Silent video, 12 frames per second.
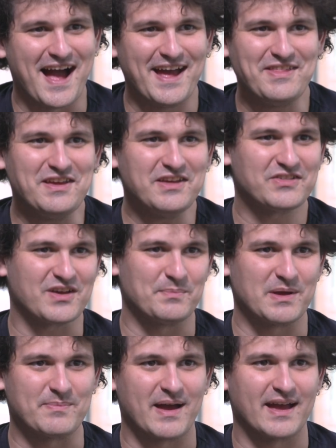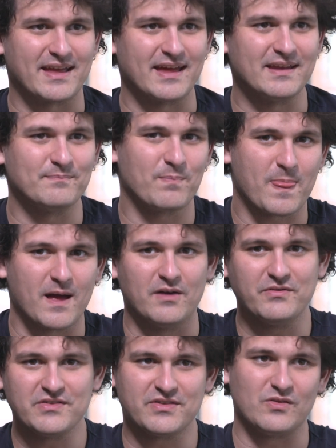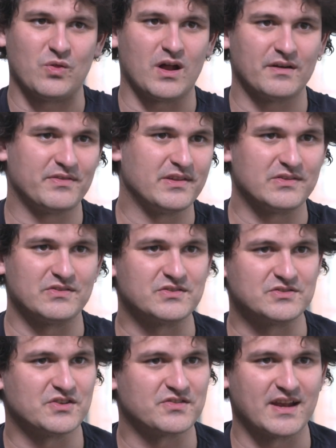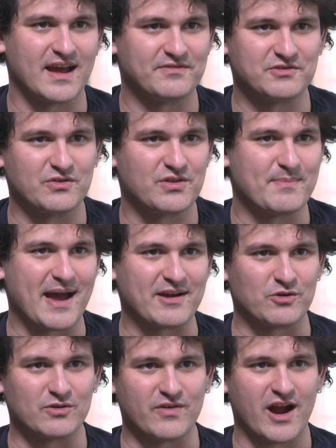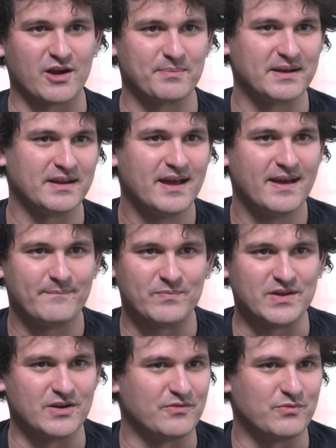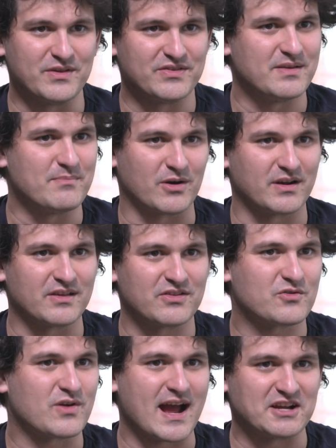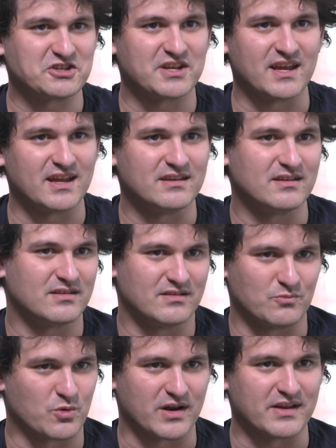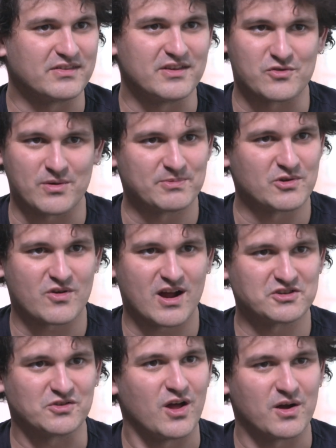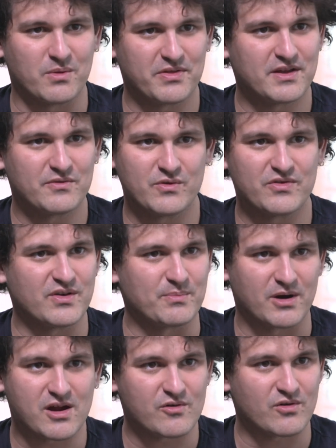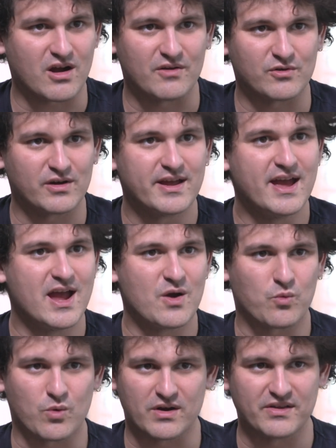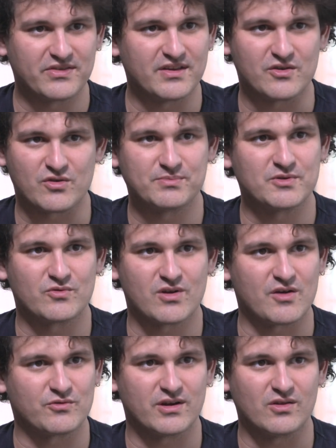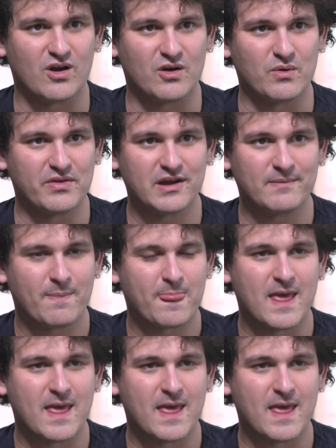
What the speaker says: I think it's coming back. And obviously, a lot of this is just going to have to do with the macro environment. You know, if we see markets crash again, we're going to see crypto crash along with it. If we see a market recovery, we're going to see a crypto recovery along with it.